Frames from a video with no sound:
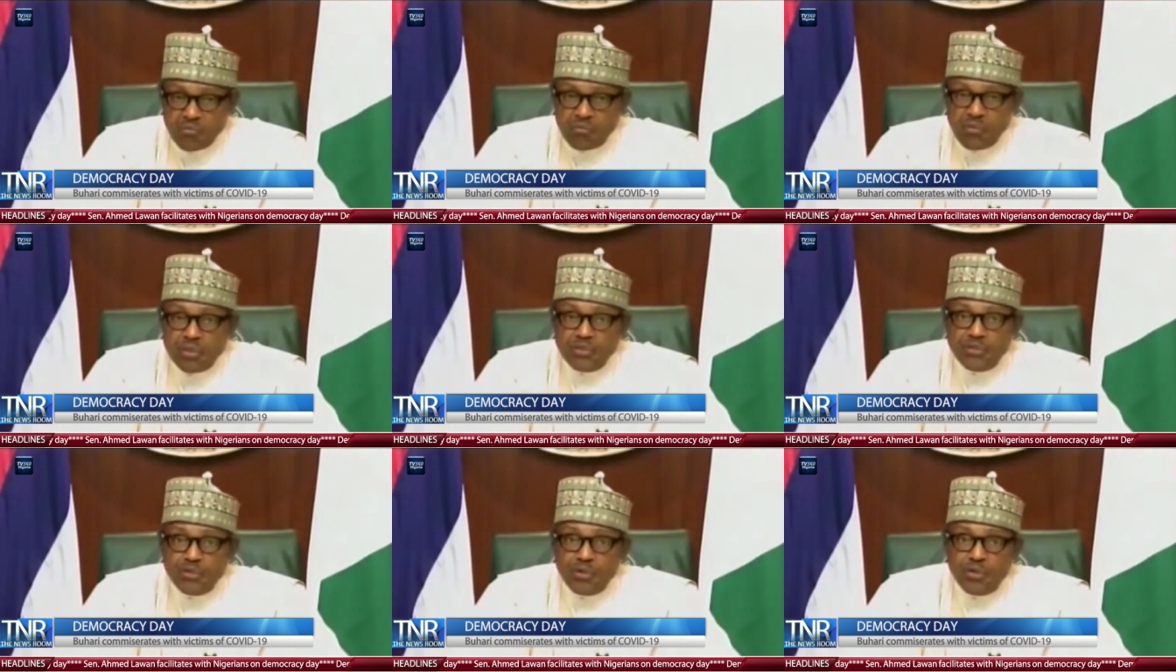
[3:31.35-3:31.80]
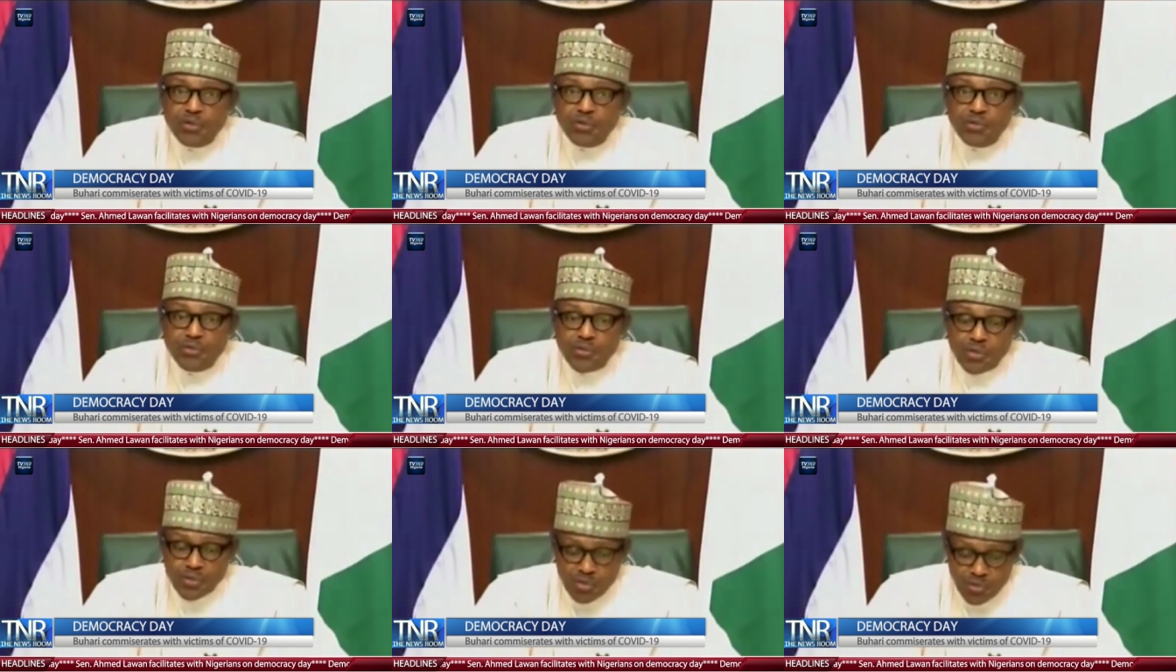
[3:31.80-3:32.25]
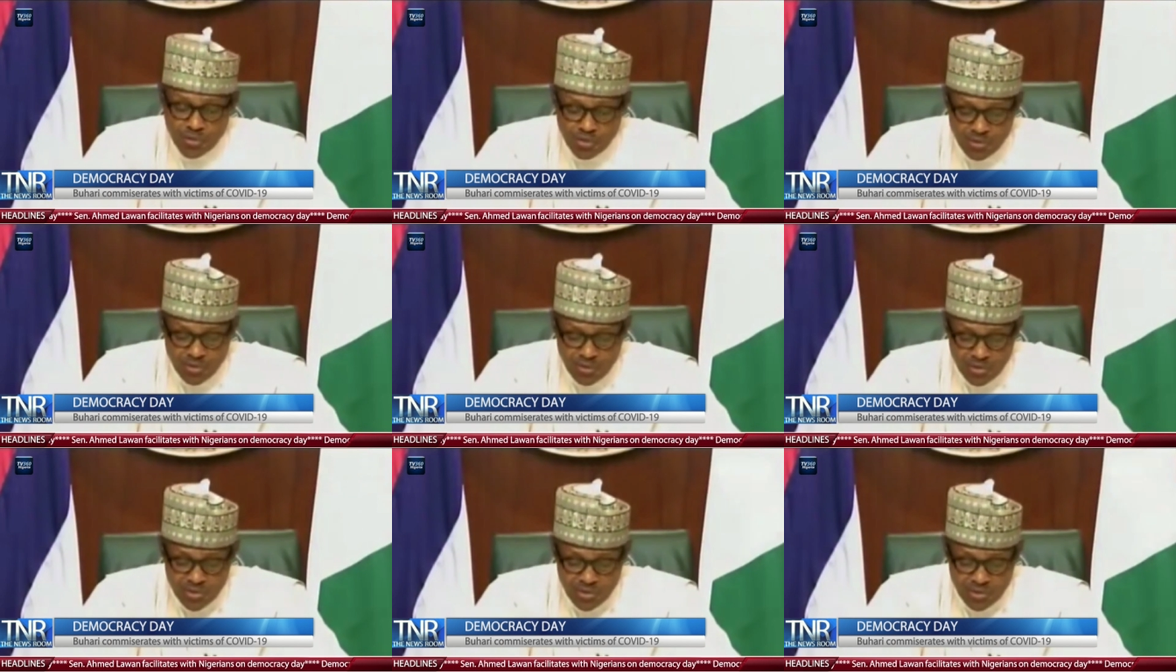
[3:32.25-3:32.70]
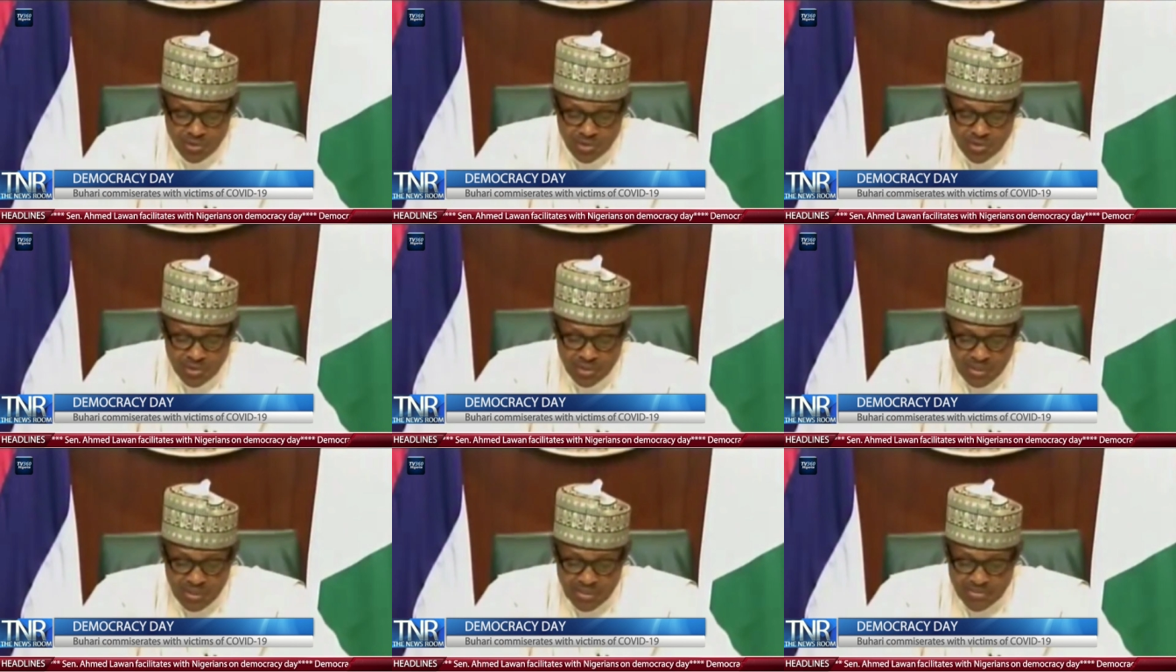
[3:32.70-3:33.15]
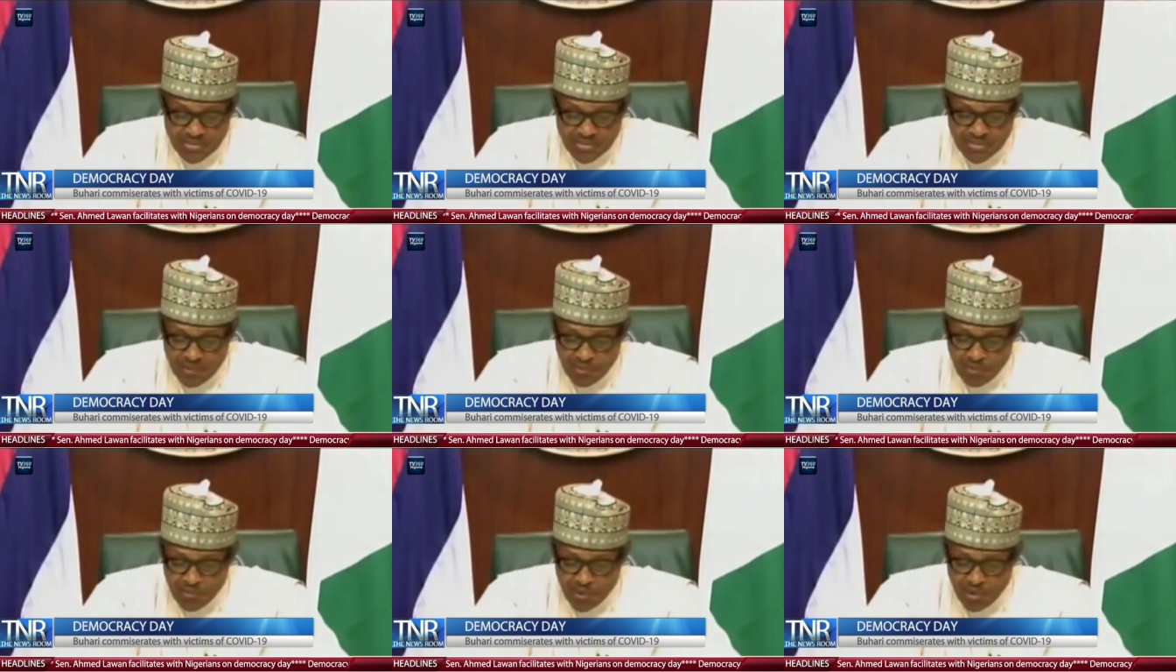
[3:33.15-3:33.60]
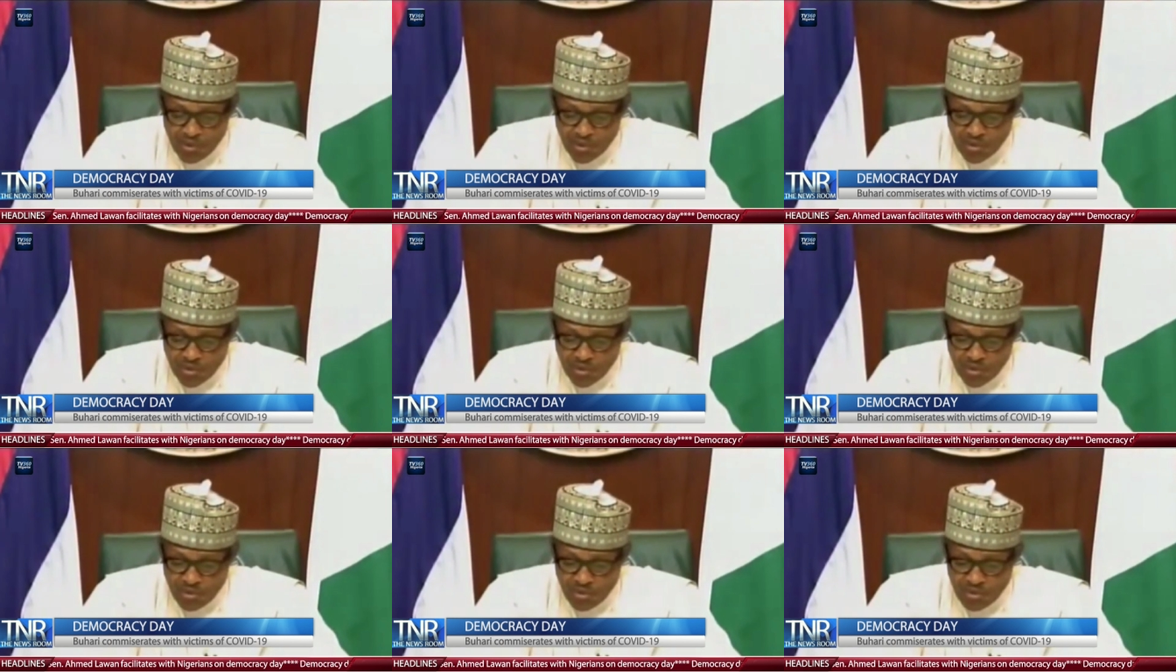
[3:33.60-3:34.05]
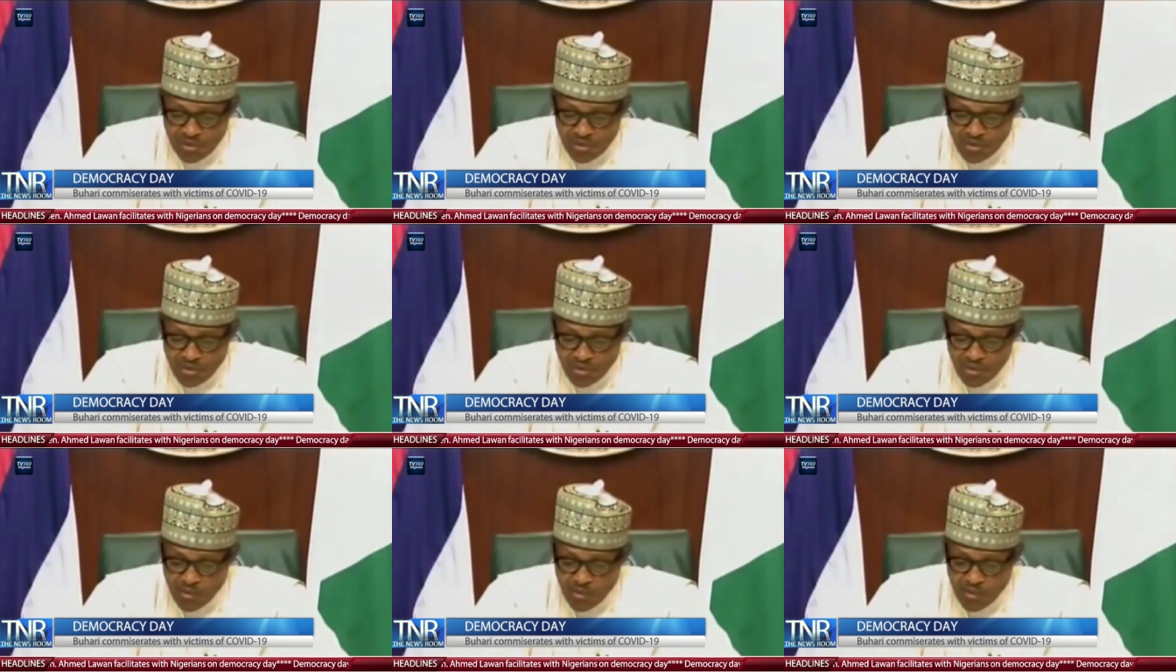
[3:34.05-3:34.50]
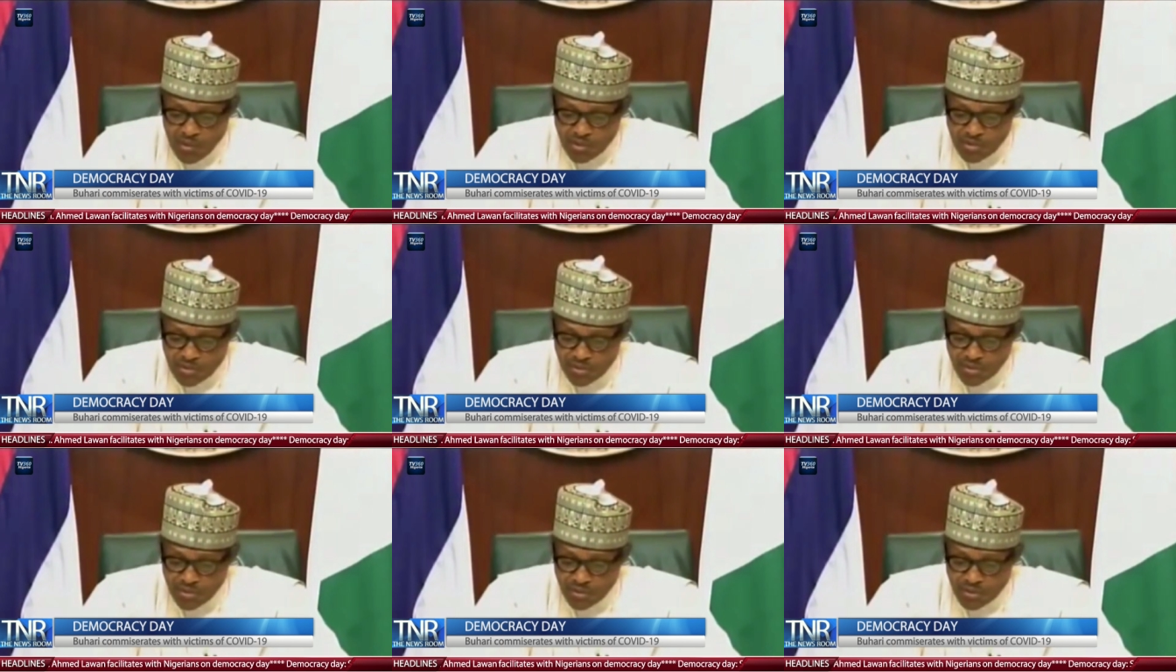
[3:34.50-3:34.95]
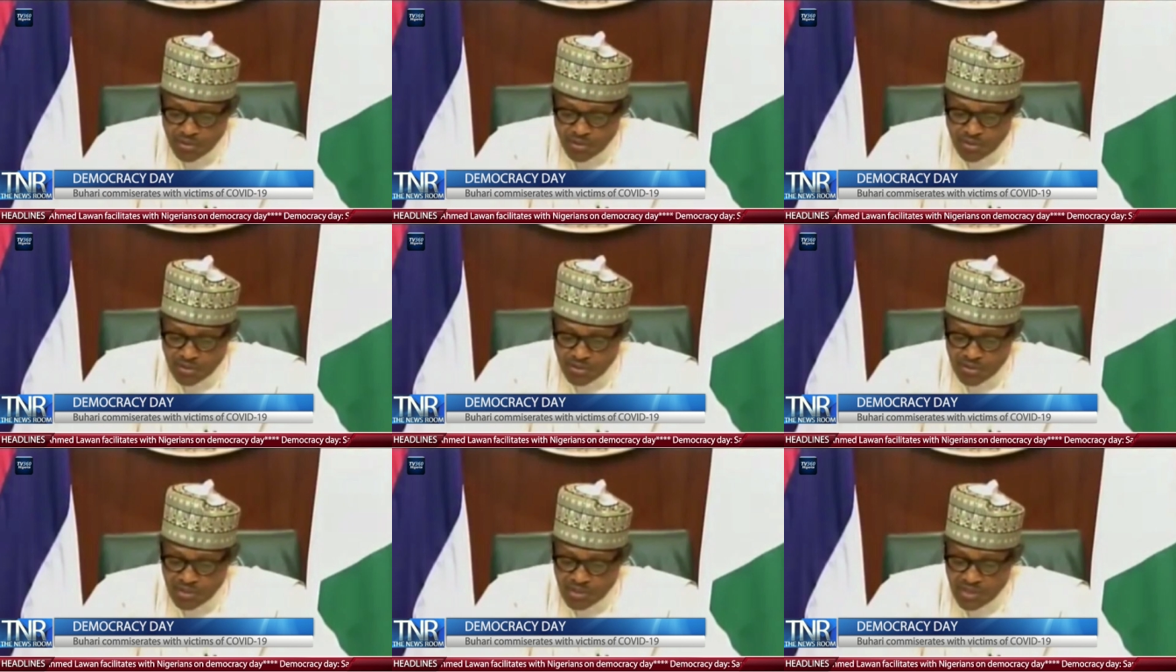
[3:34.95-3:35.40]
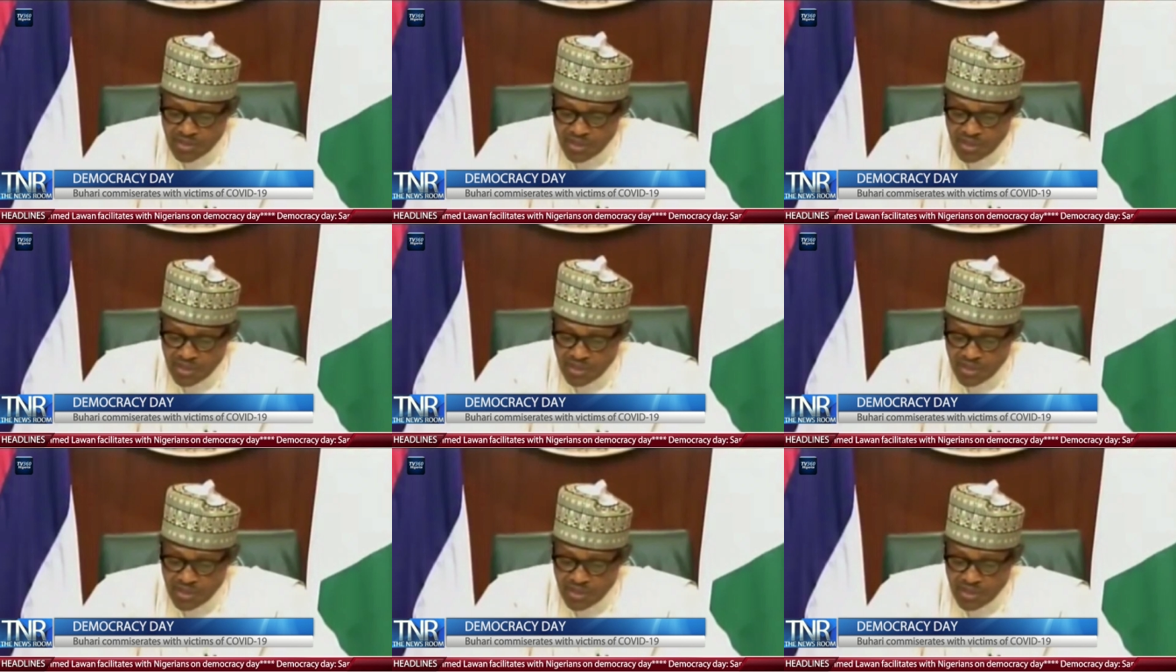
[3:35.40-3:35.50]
but also as someone who has lost